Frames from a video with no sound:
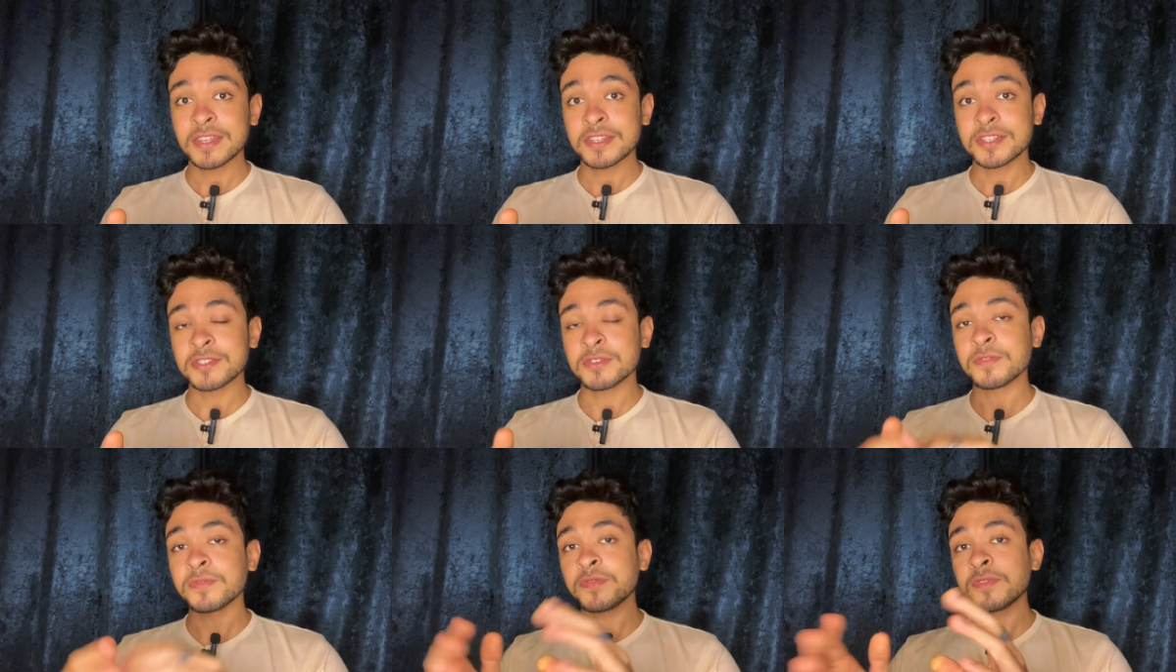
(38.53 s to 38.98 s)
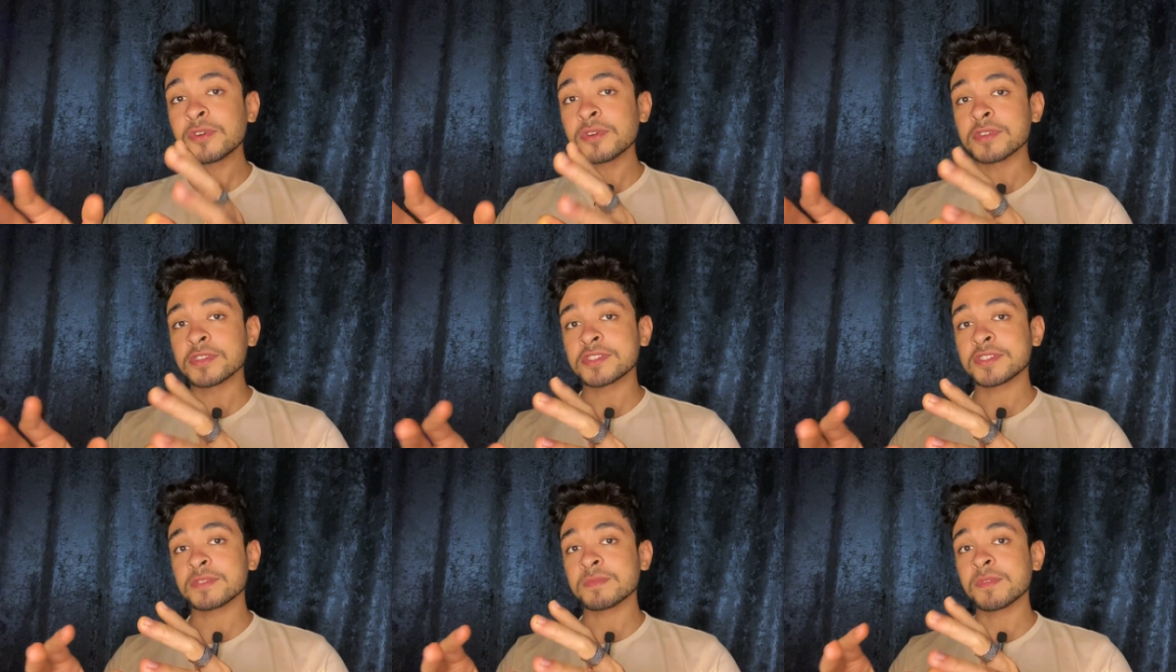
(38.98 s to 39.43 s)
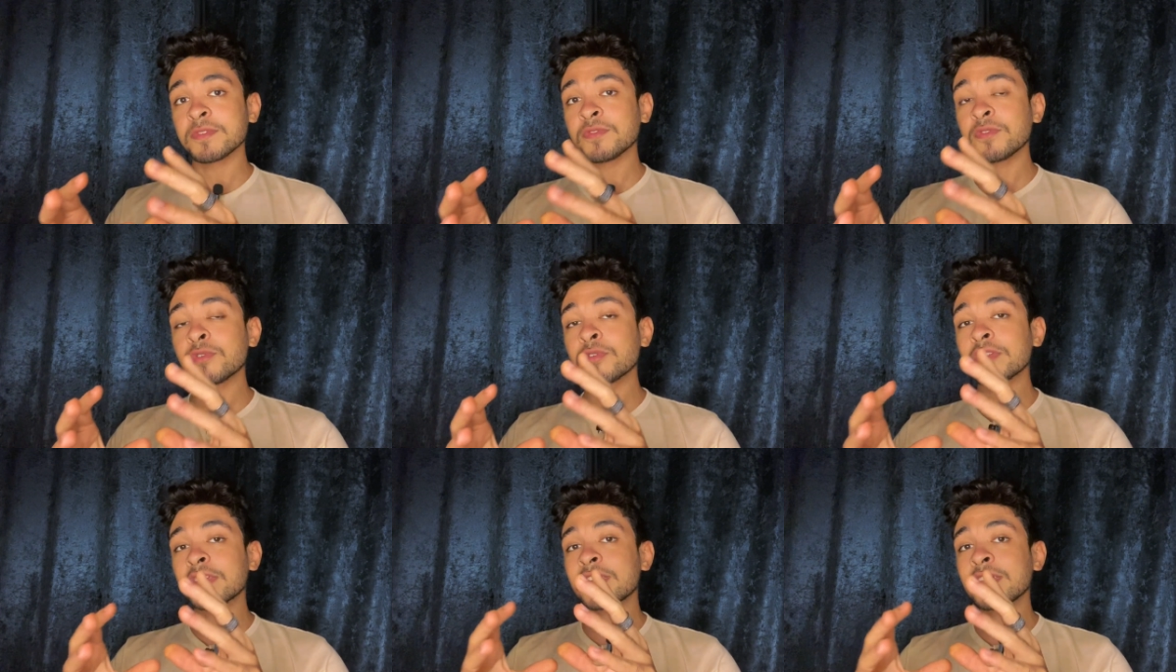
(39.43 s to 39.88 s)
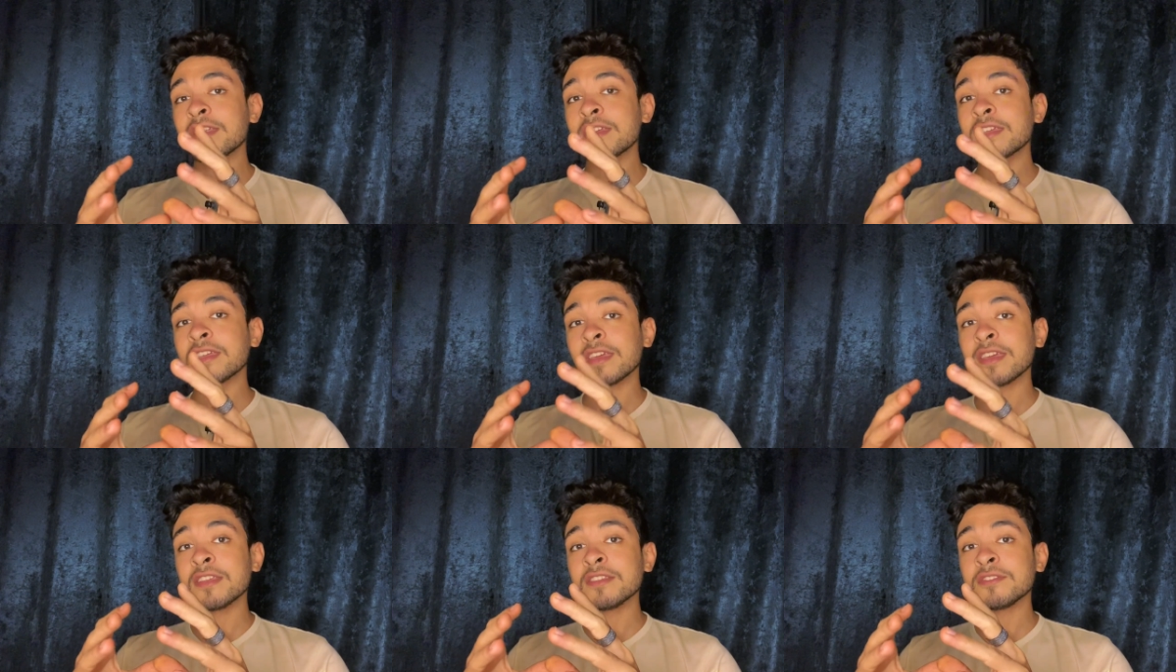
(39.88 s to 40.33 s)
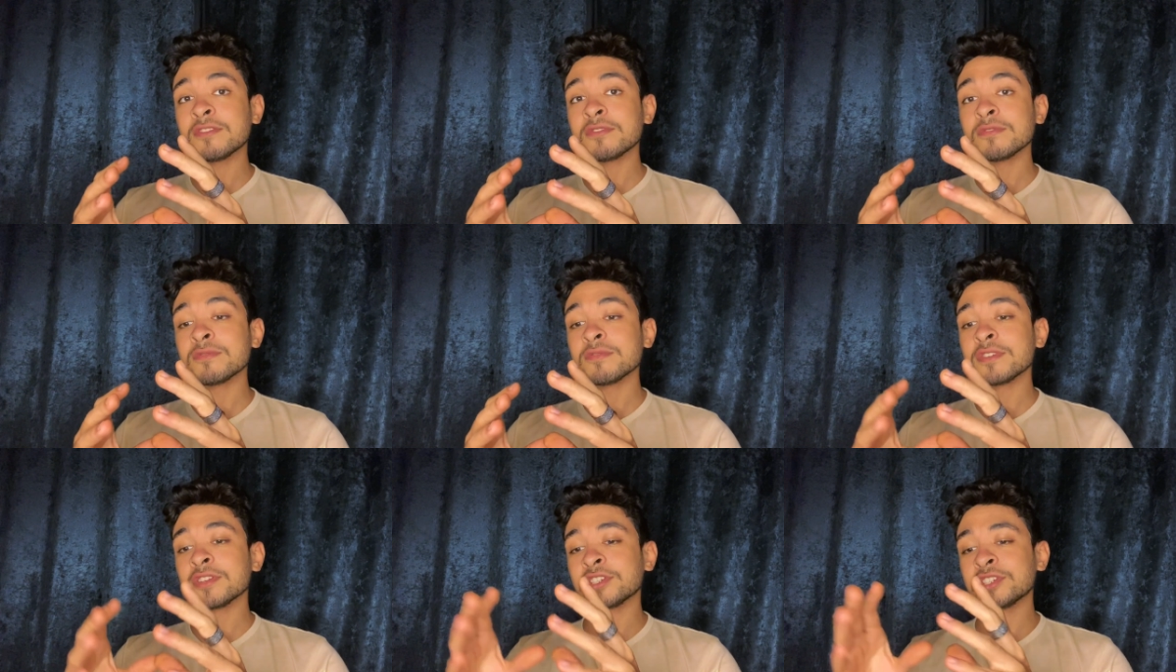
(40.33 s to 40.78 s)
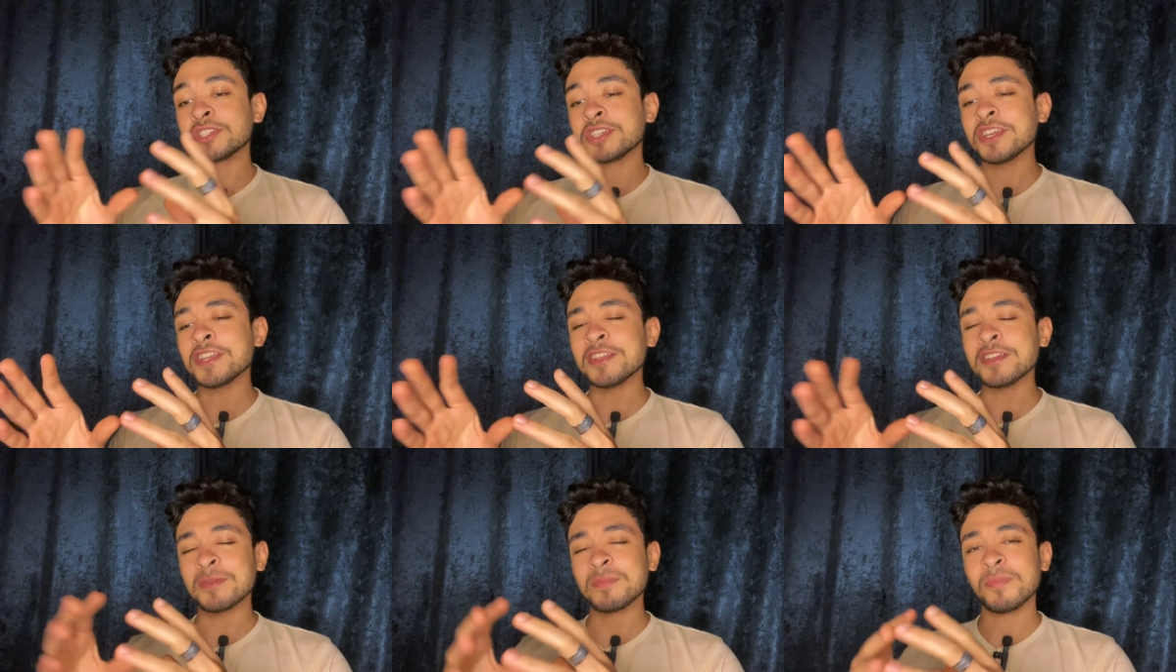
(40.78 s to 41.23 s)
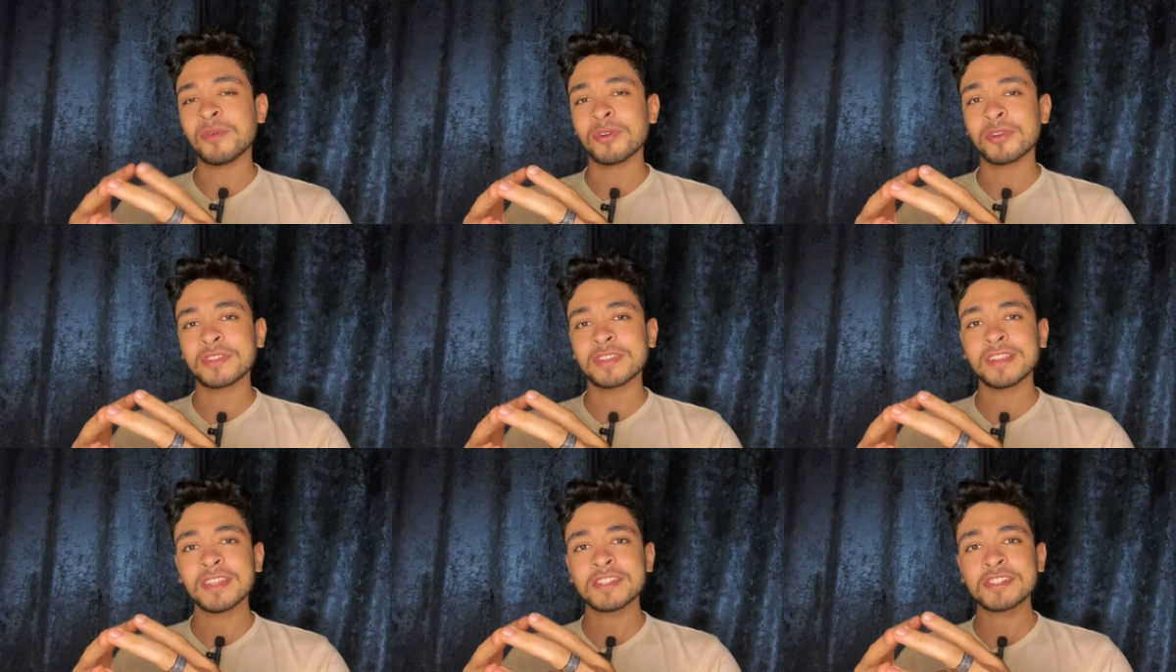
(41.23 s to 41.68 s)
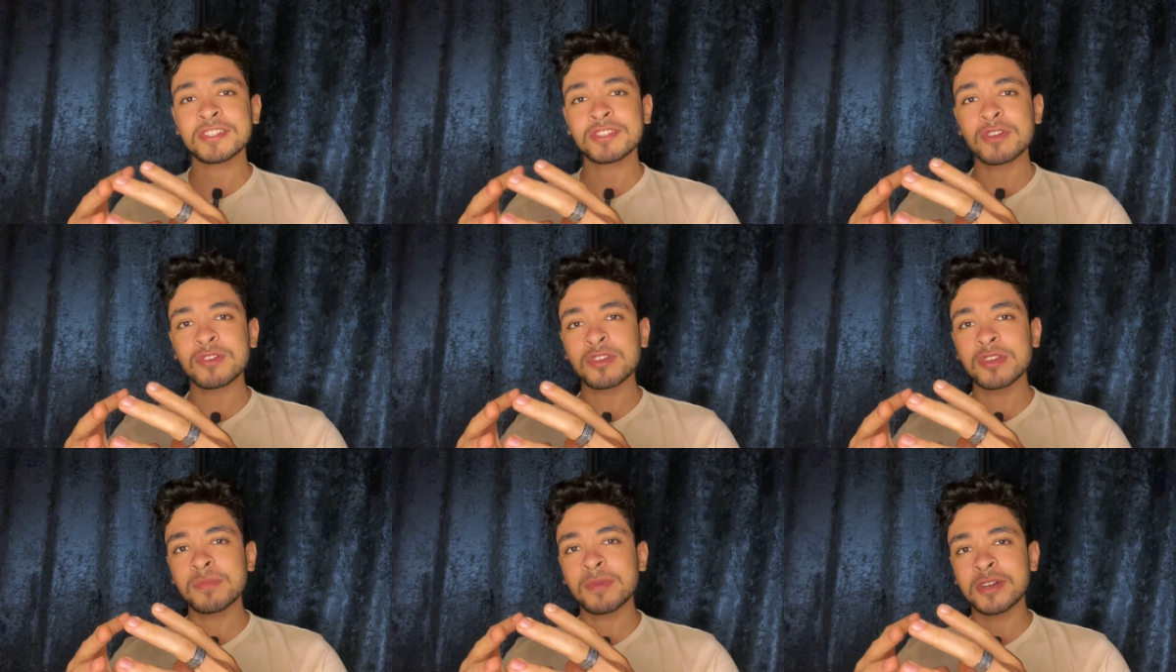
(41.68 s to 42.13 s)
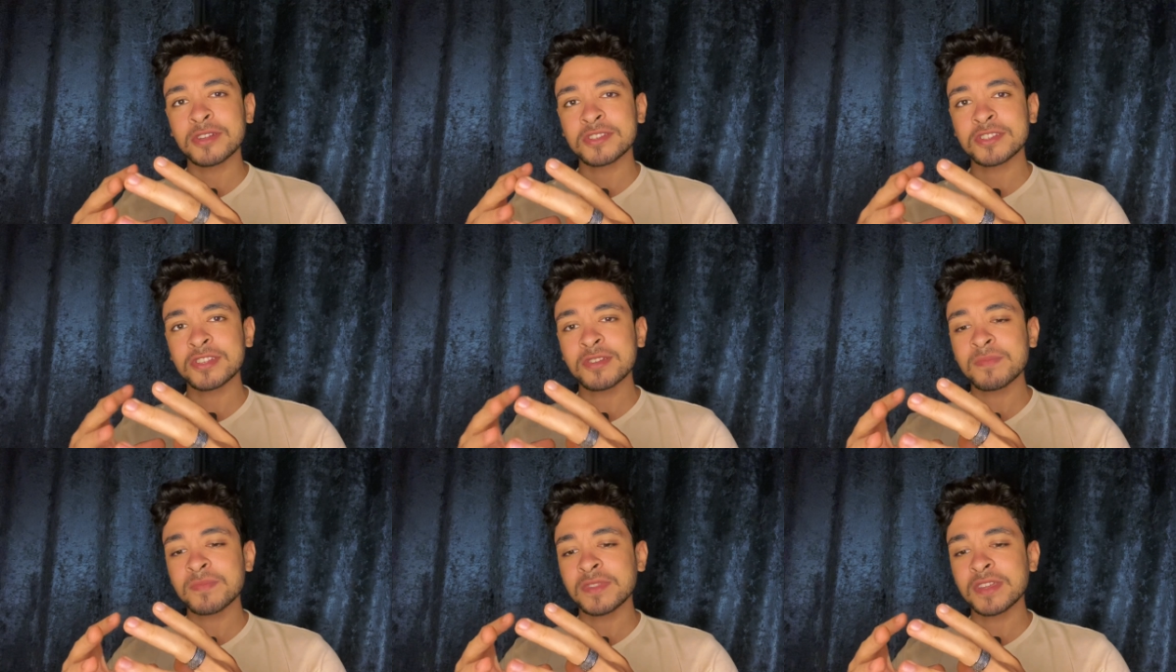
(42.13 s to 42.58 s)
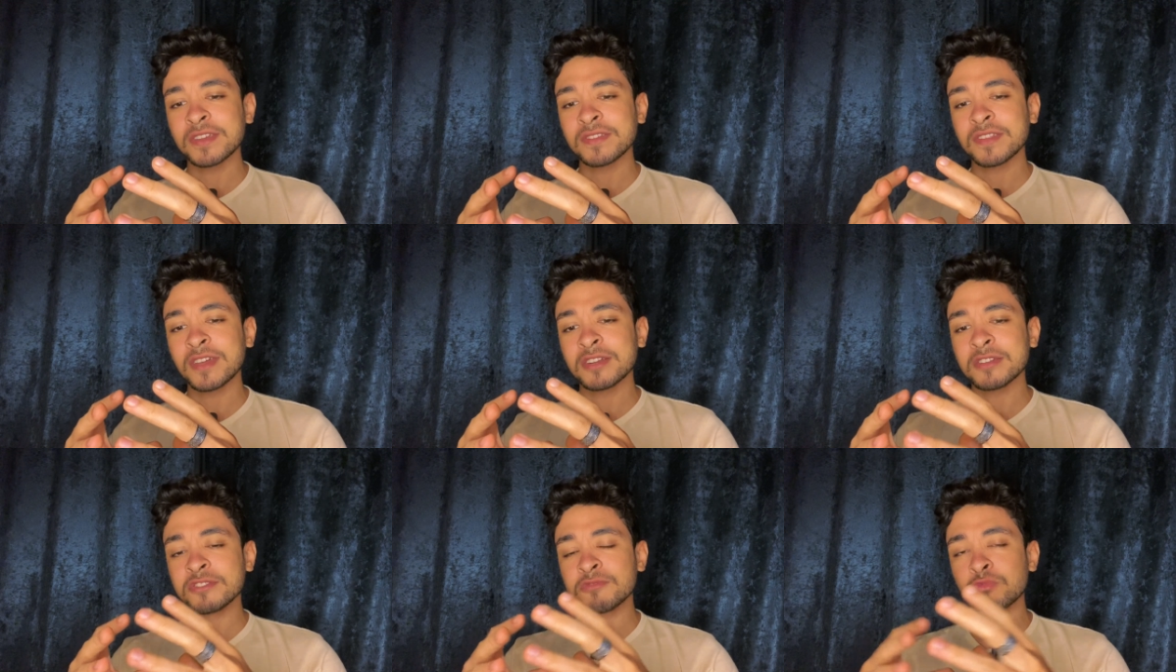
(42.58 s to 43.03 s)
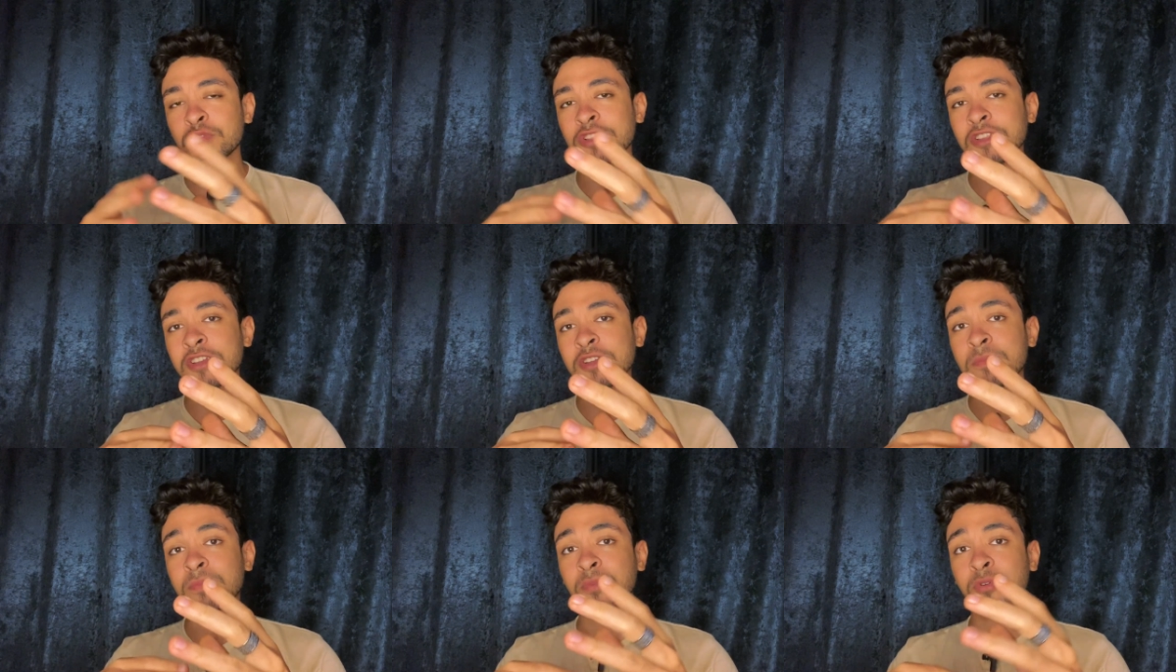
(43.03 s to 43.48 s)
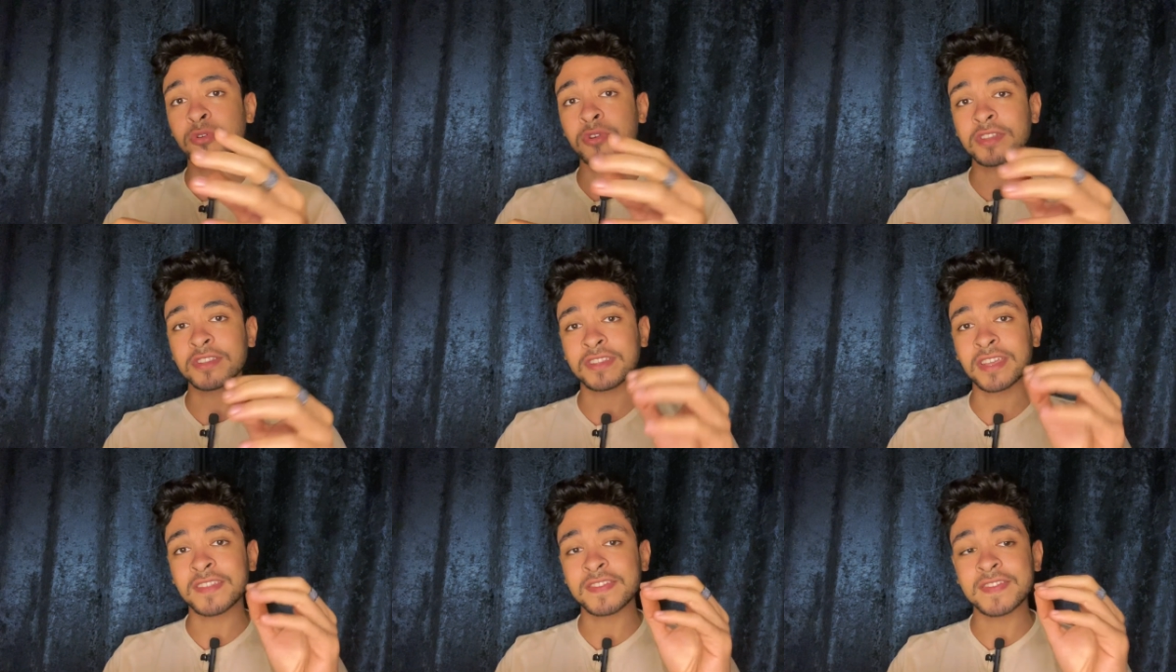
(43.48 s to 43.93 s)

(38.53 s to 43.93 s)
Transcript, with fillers: So first, before getting into the cheating part, let's talk about something that is really important,